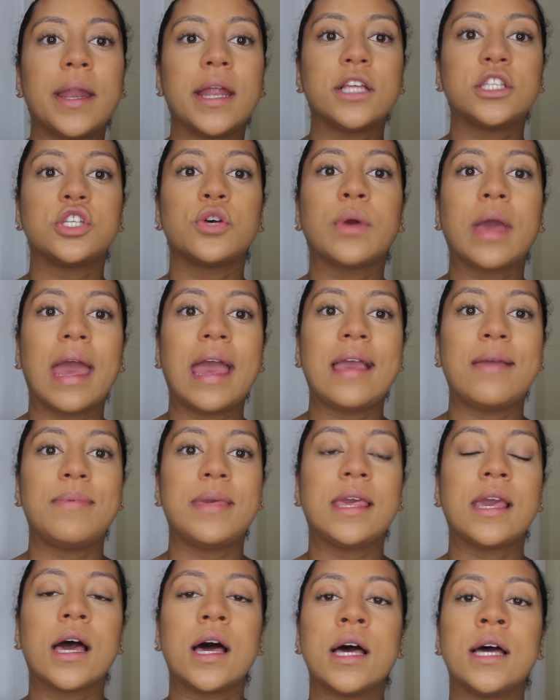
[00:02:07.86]
but it's okay
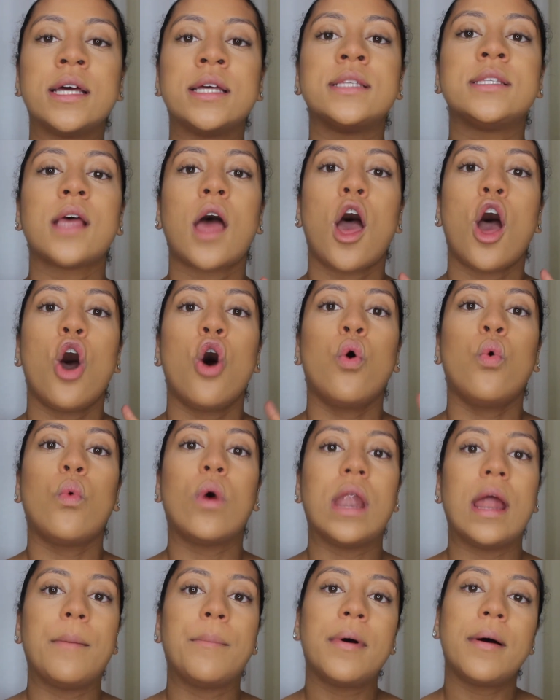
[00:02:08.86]
because
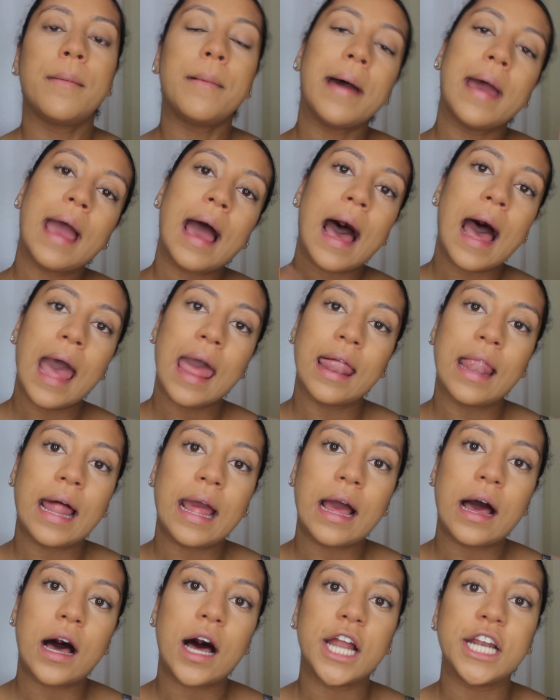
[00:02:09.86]
when I put my
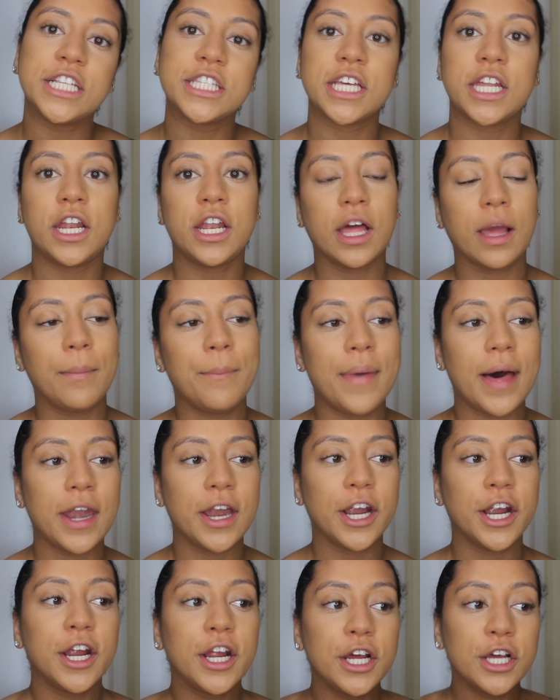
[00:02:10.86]
highlight on, it's gonna look
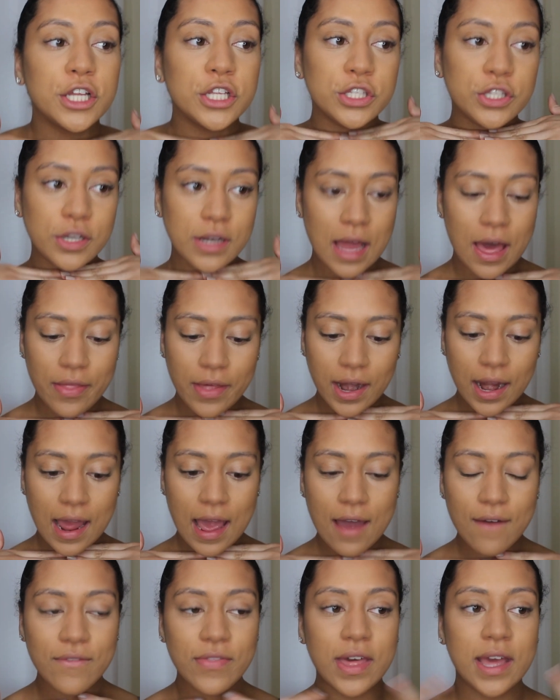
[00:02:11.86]
better. So now that I
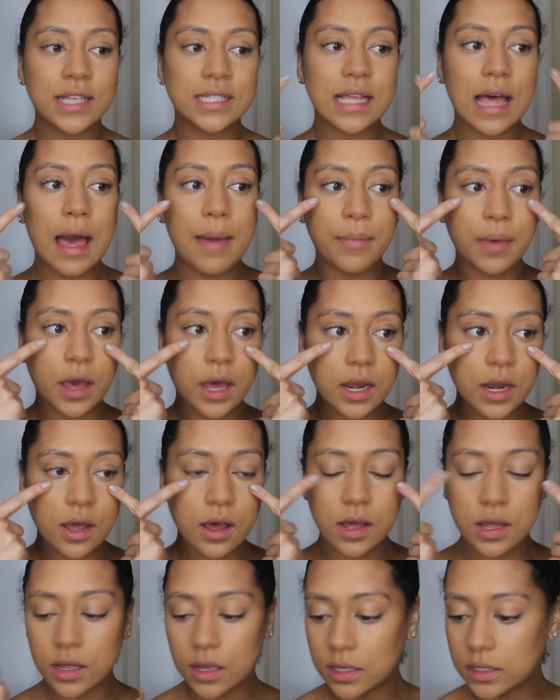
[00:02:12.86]
have this, I'm
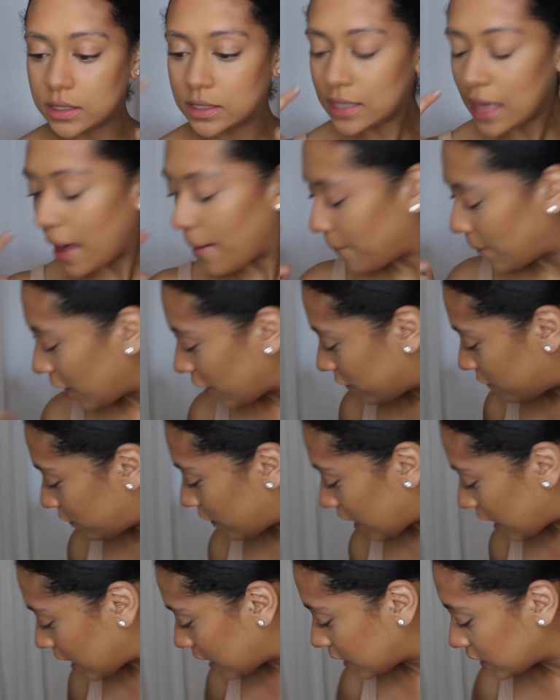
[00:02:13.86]
gonna set my
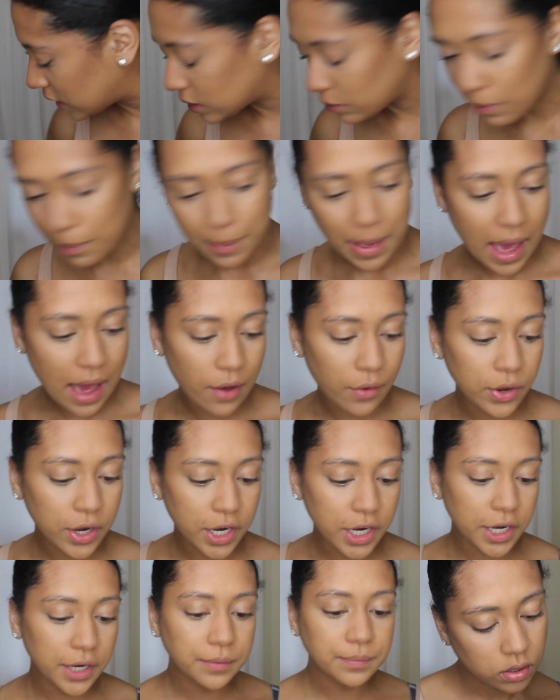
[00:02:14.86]
face with
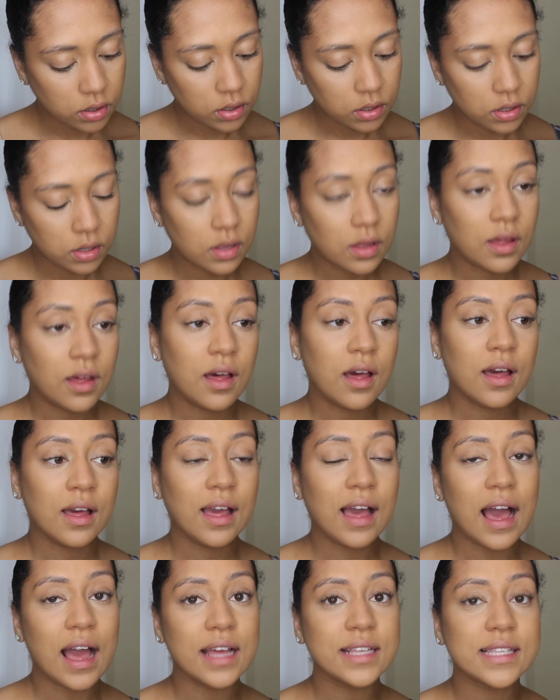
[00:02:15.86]
powder.
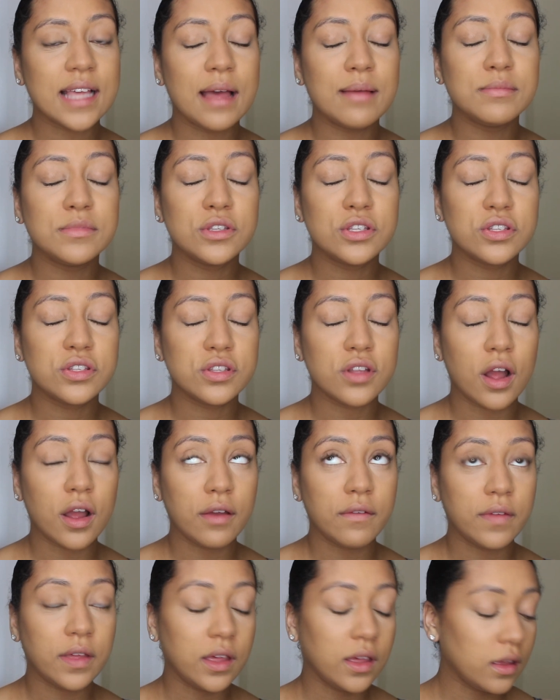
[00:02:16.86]
Guys, I'm
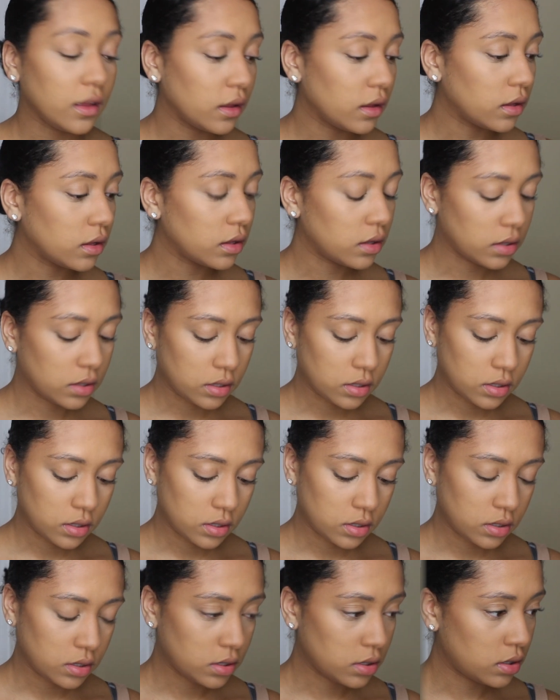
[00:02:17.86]
starving.
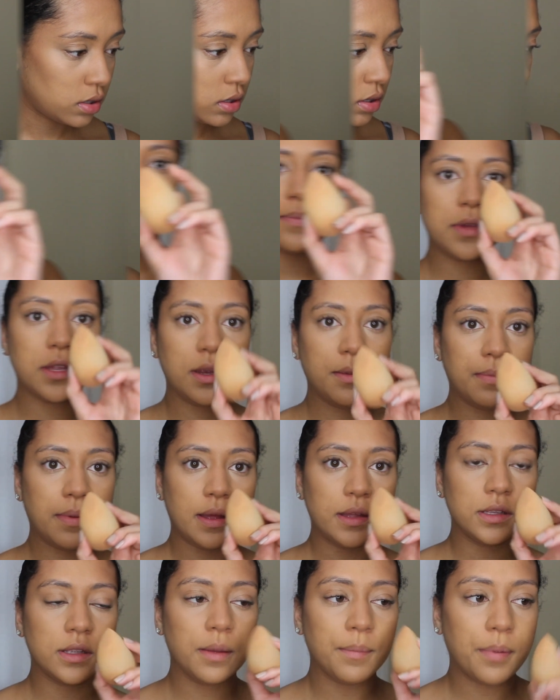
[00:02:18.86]
So I'm going to take my beauty
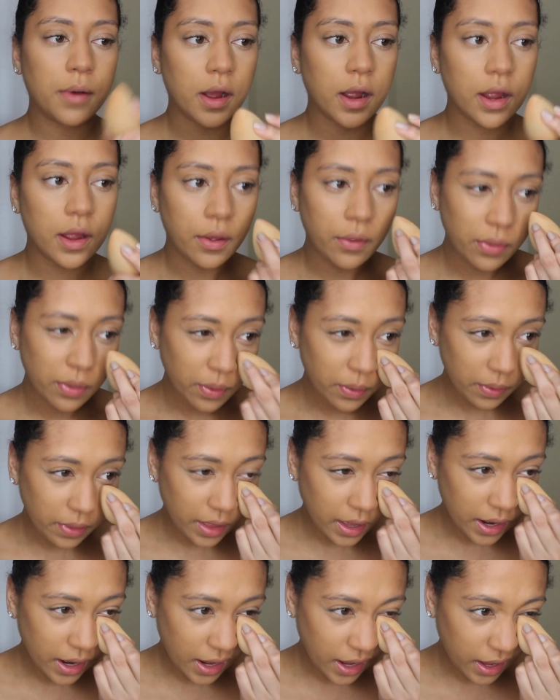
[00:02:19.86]
blender part
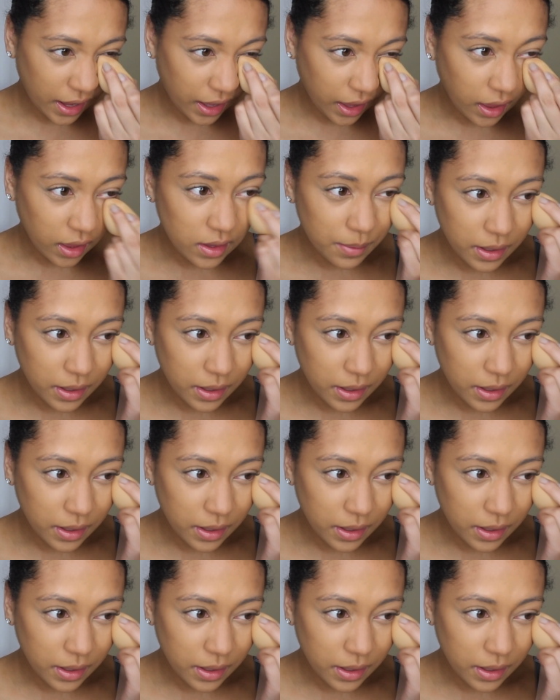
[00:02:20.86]
that